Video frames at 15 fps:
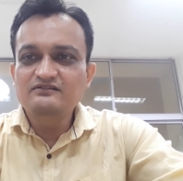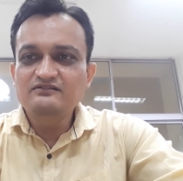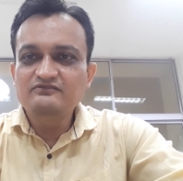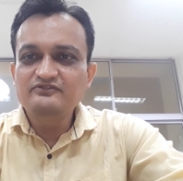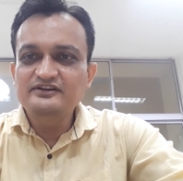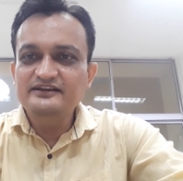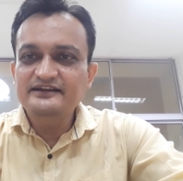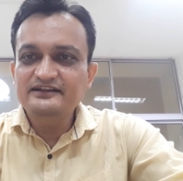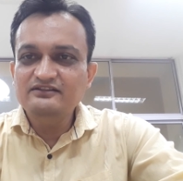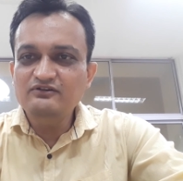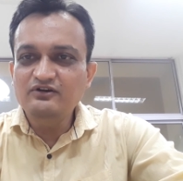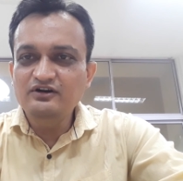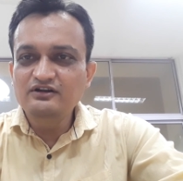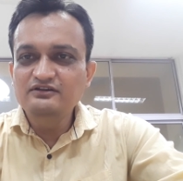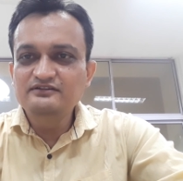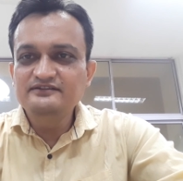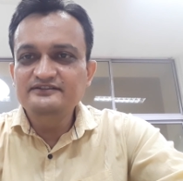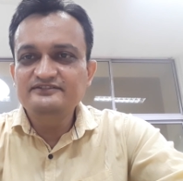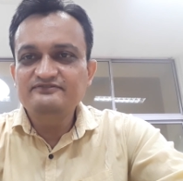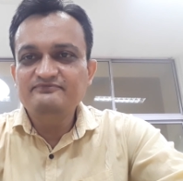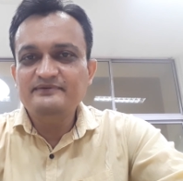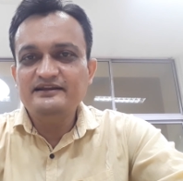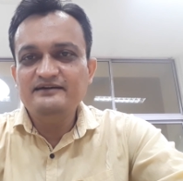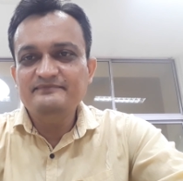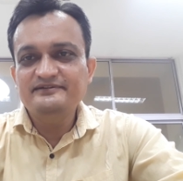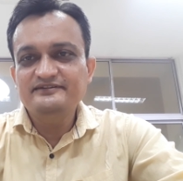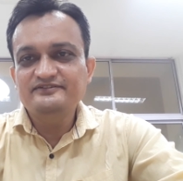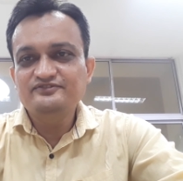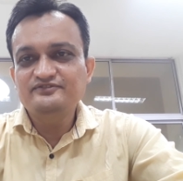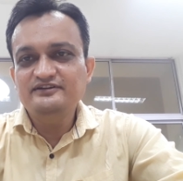you will get all these
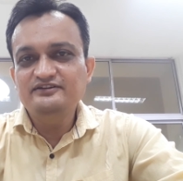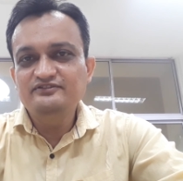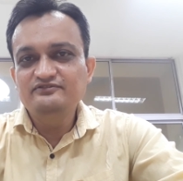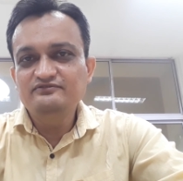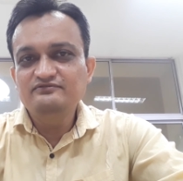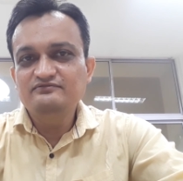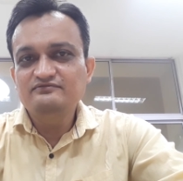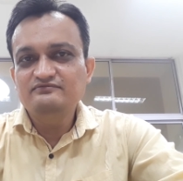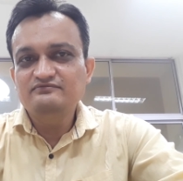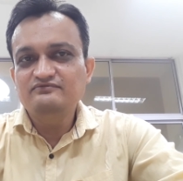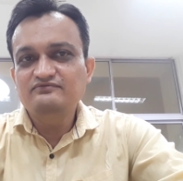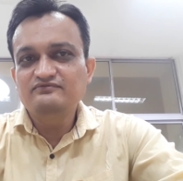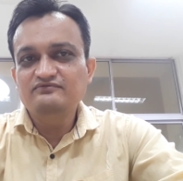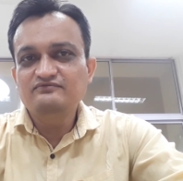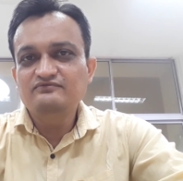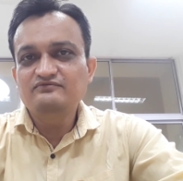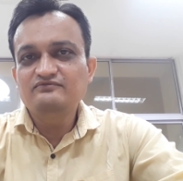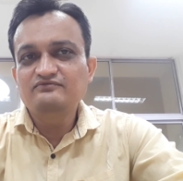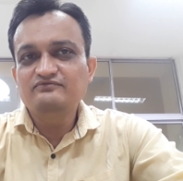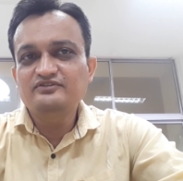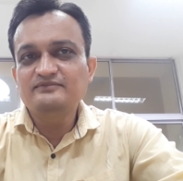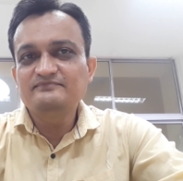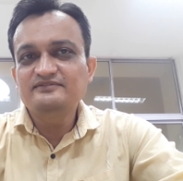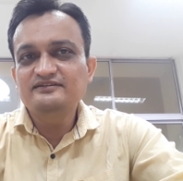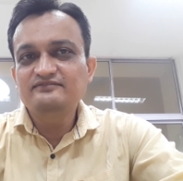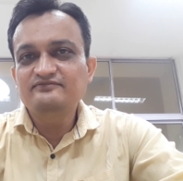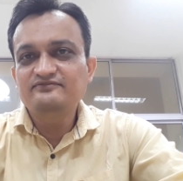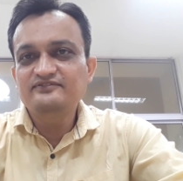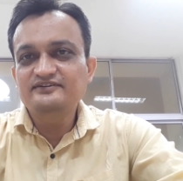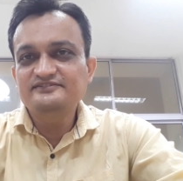parameters value from the
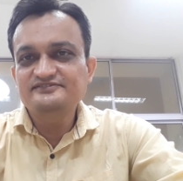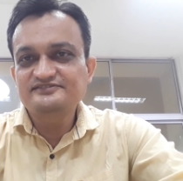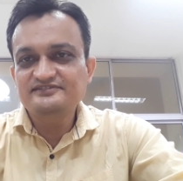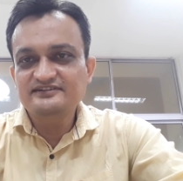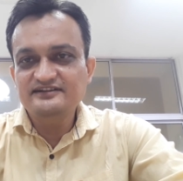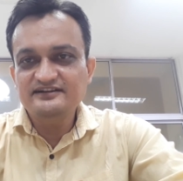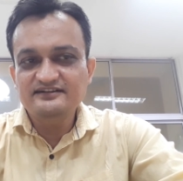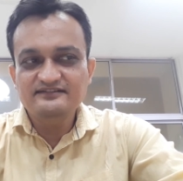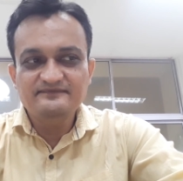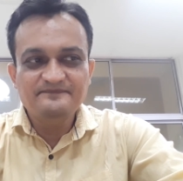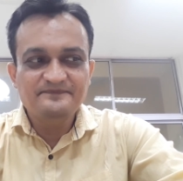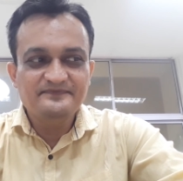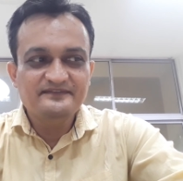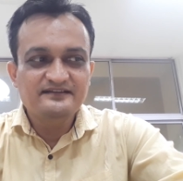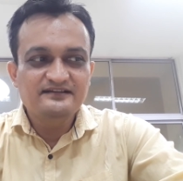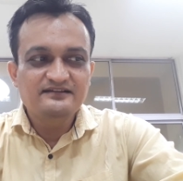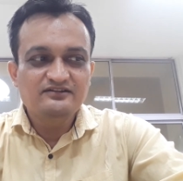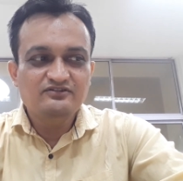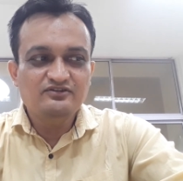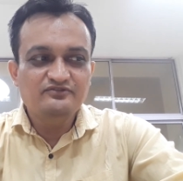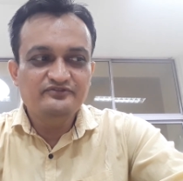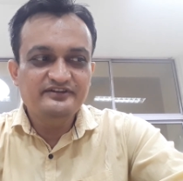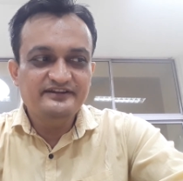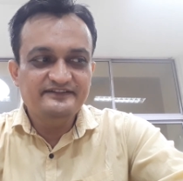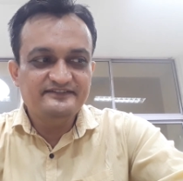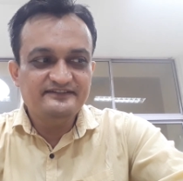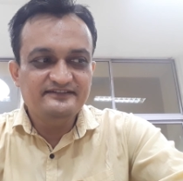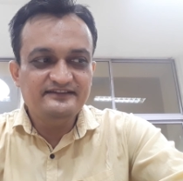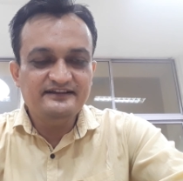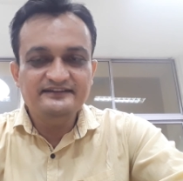first
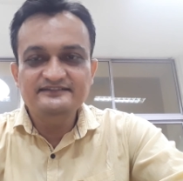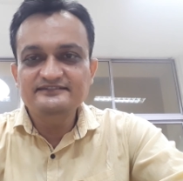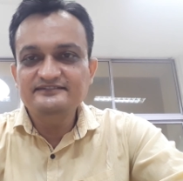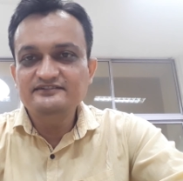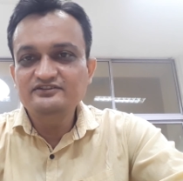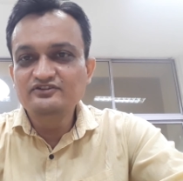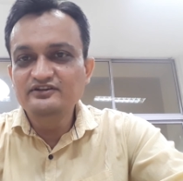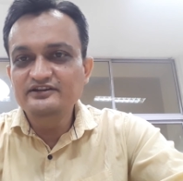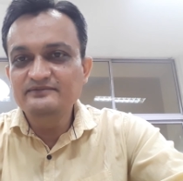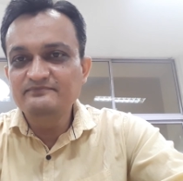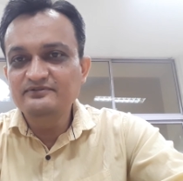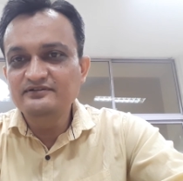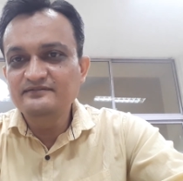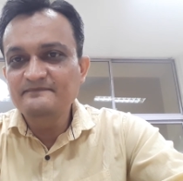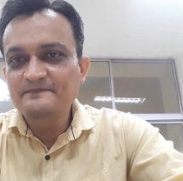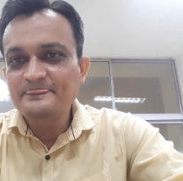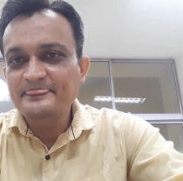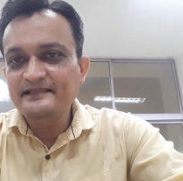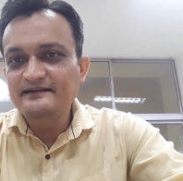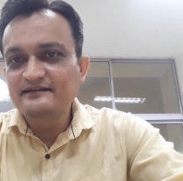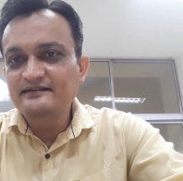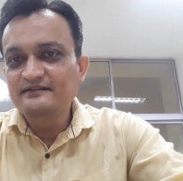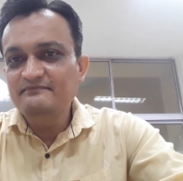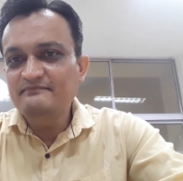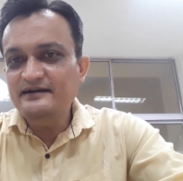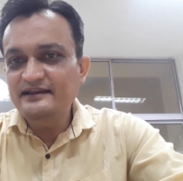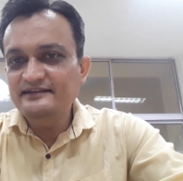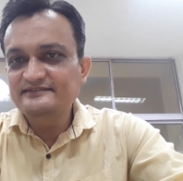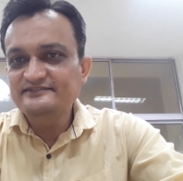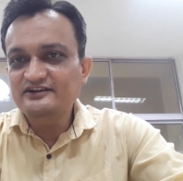configuration, that is dual input
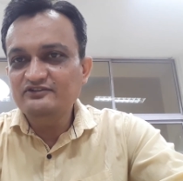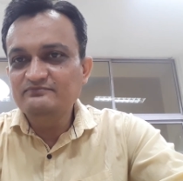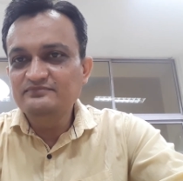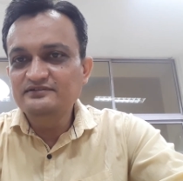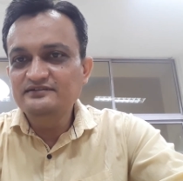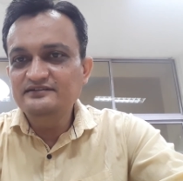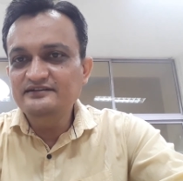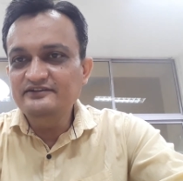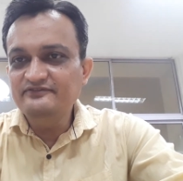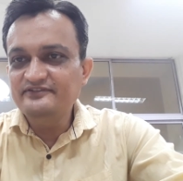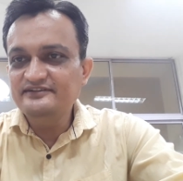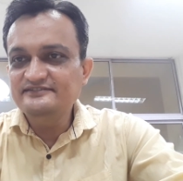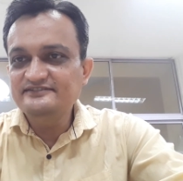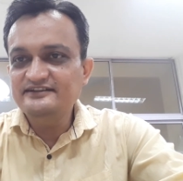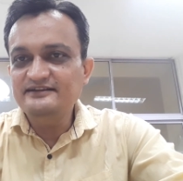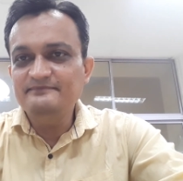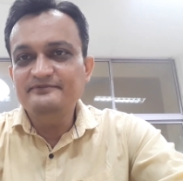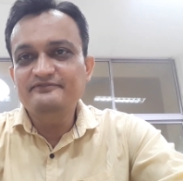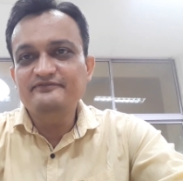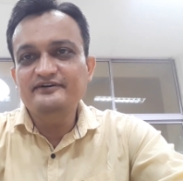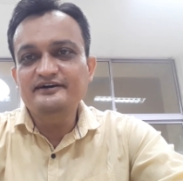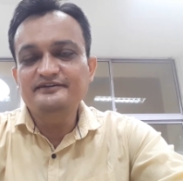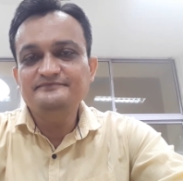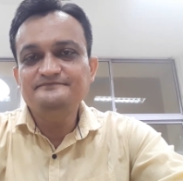balance output differential amplifier.